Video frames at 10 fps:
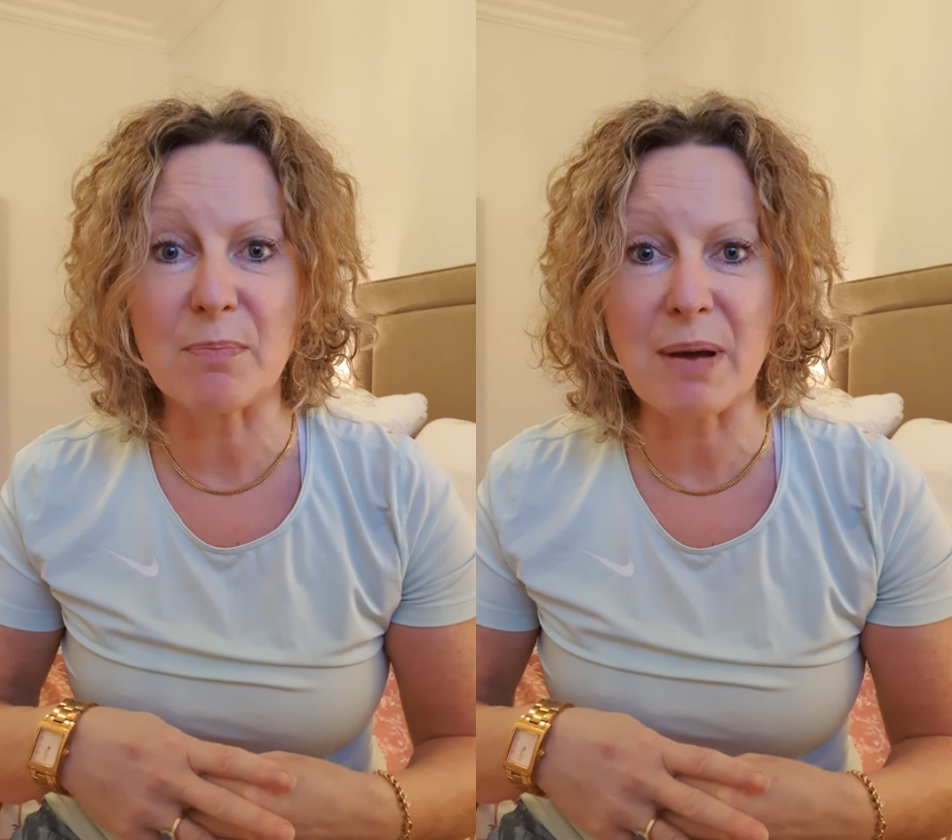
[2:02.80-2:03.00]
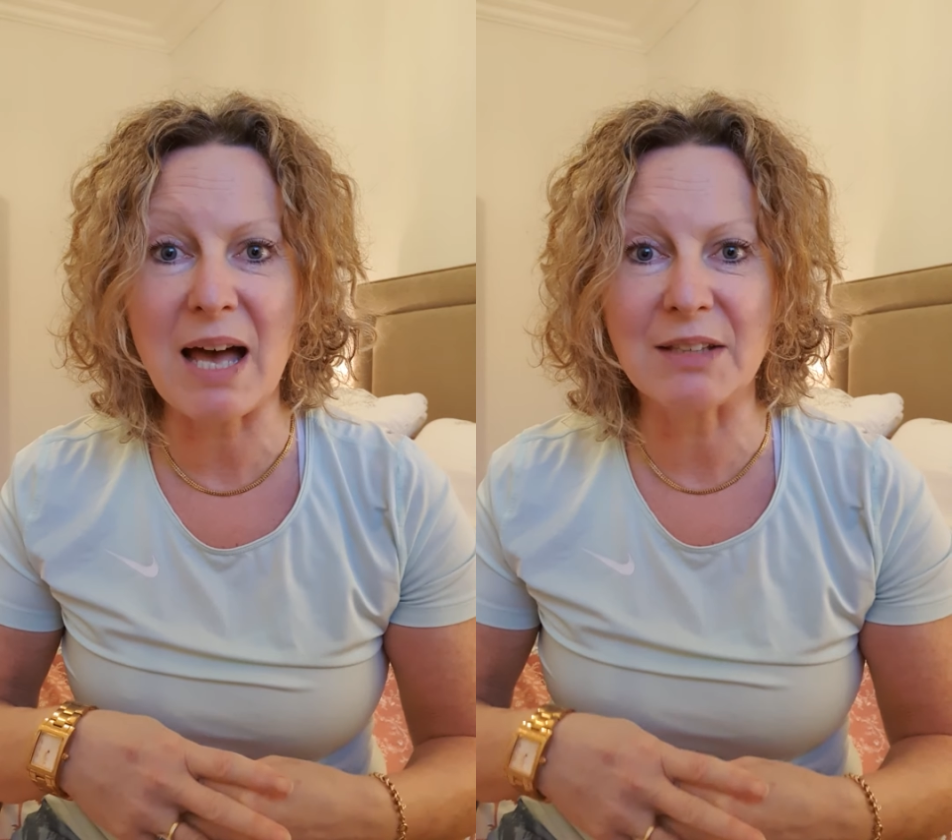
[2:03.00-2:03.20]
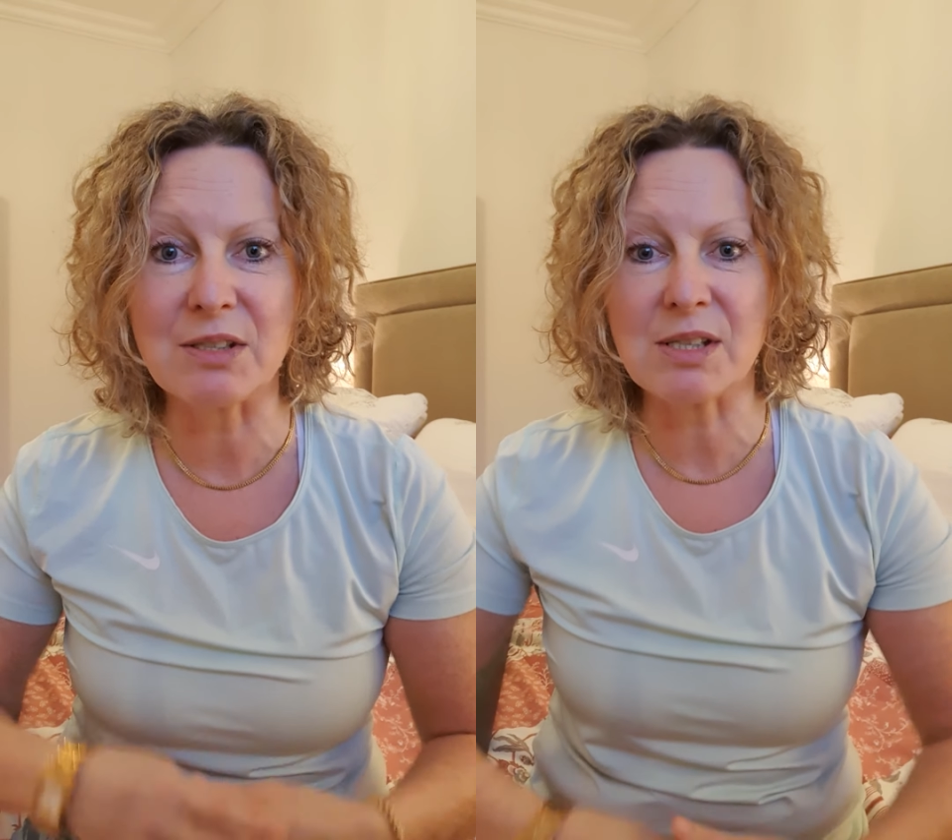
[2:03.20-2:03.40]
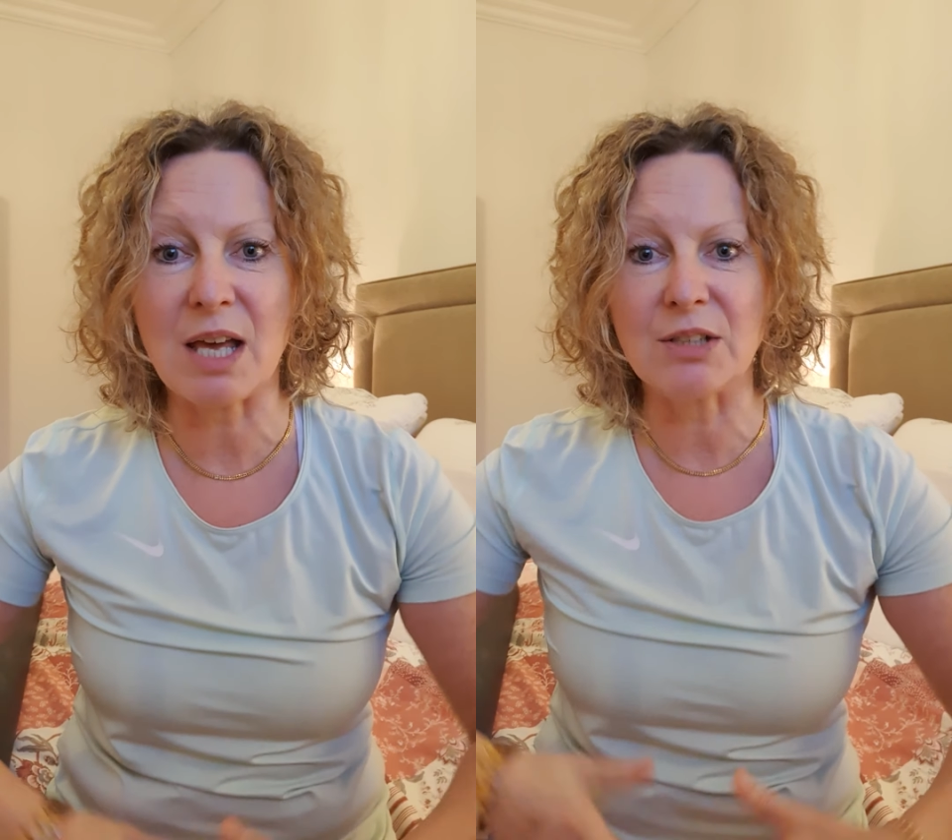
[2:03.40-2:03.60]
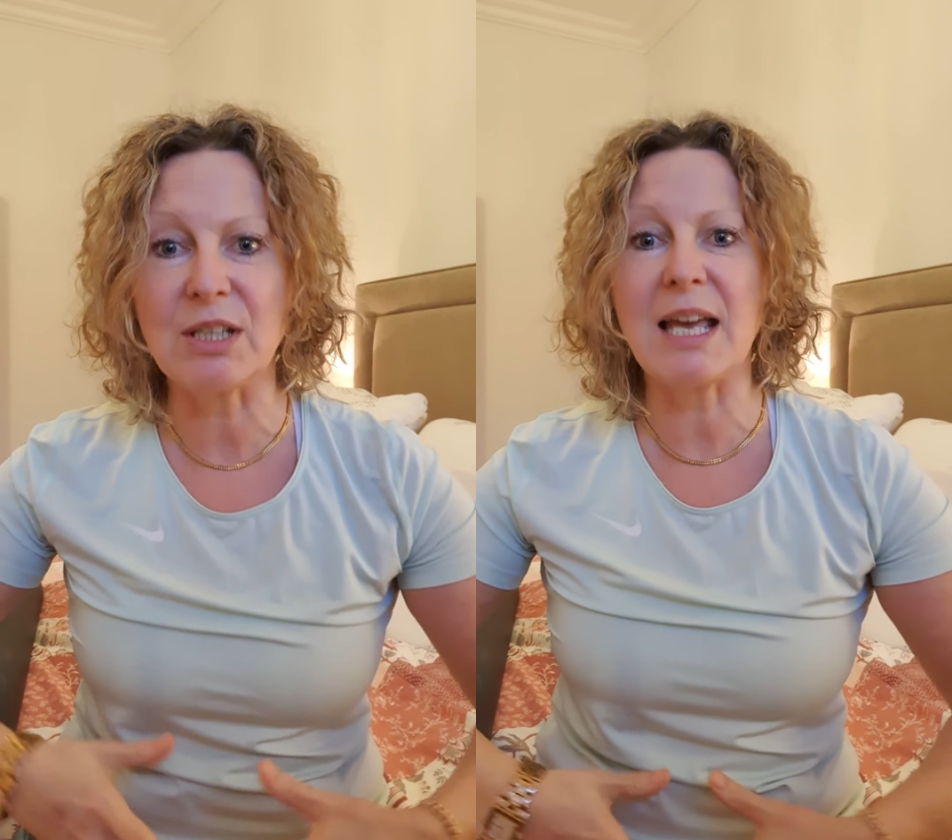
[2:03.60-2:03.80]
pants
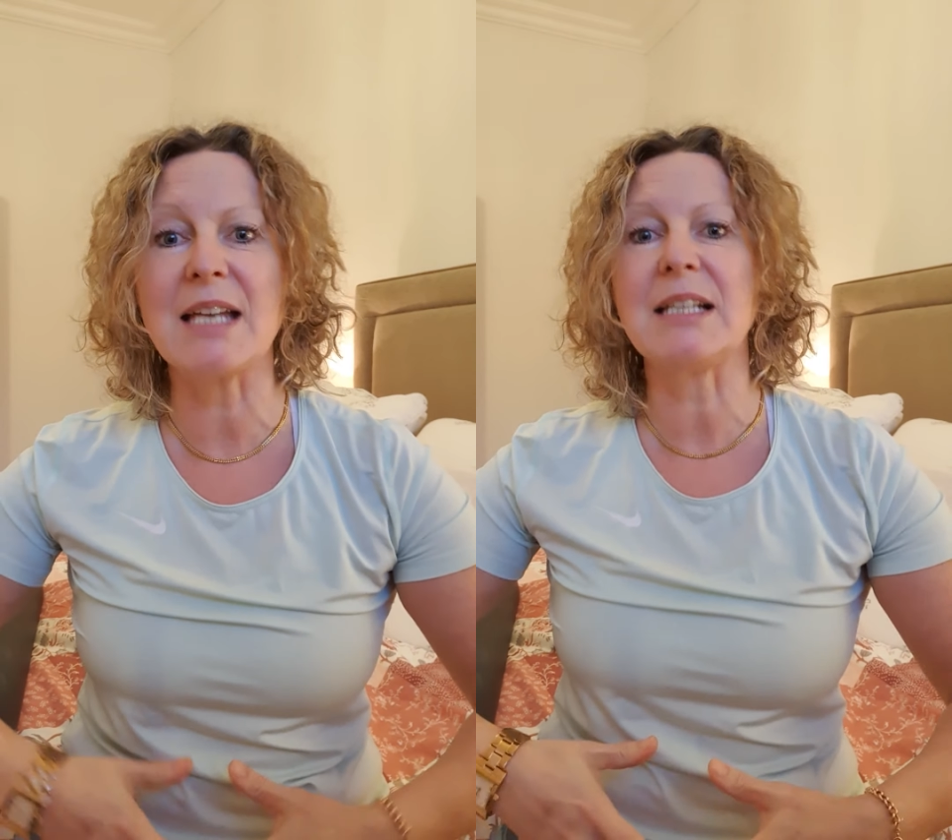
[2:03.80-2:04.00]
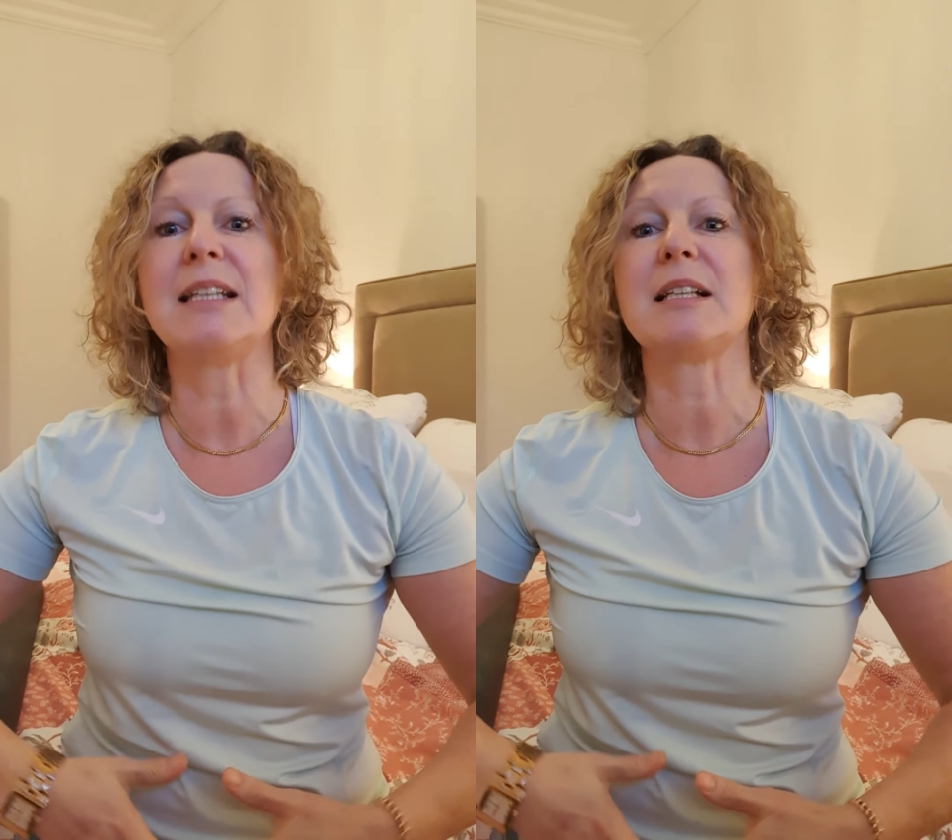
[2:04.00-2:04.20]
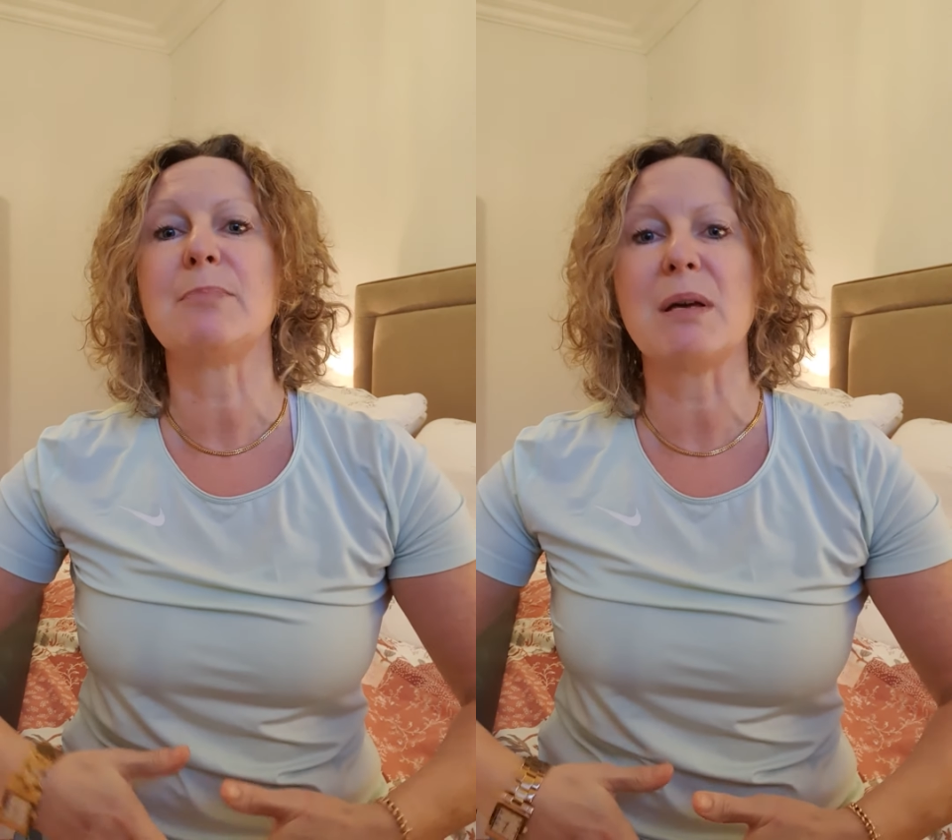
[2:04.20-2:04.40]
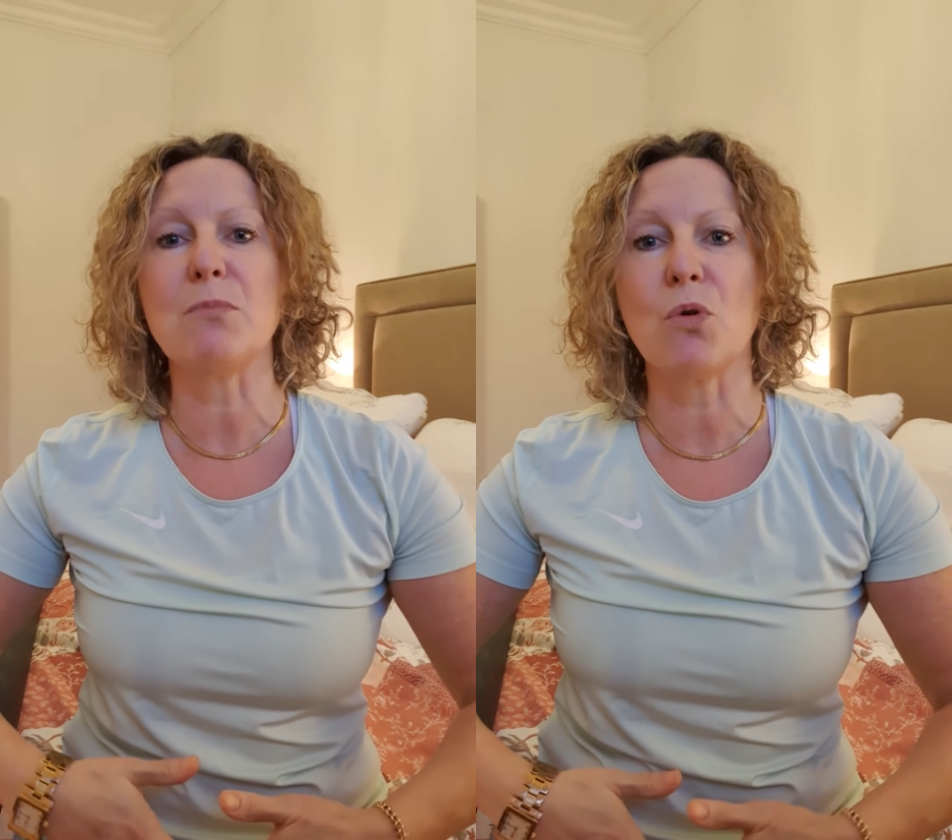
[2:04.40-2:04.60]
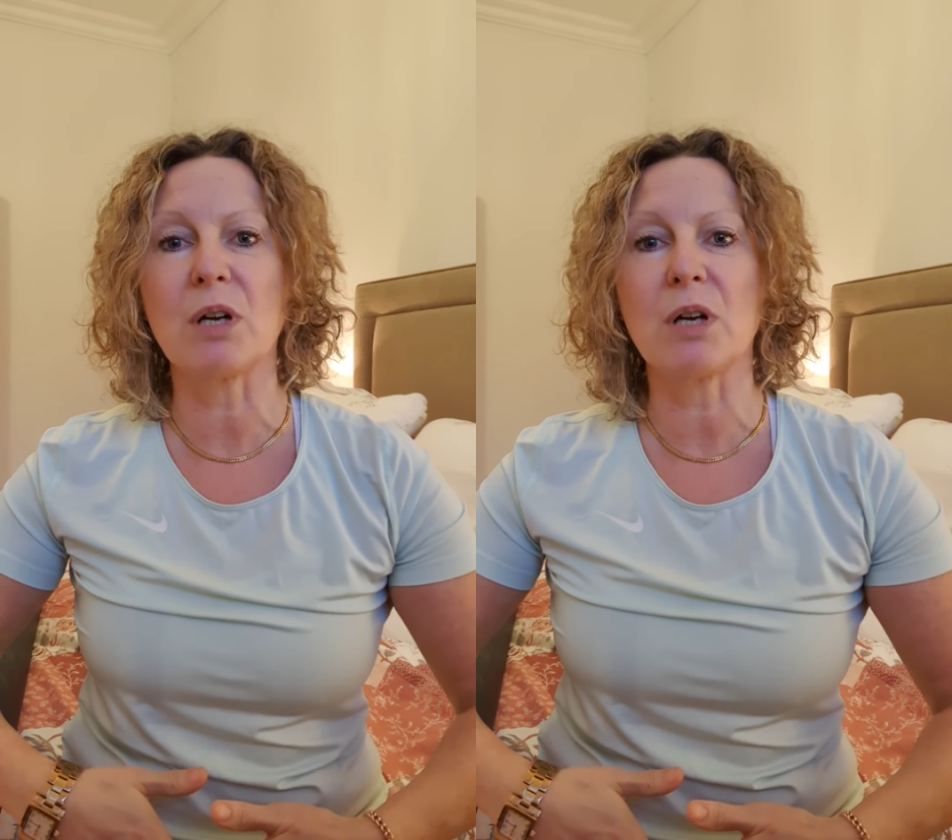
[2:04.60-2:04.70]
and get a little bit more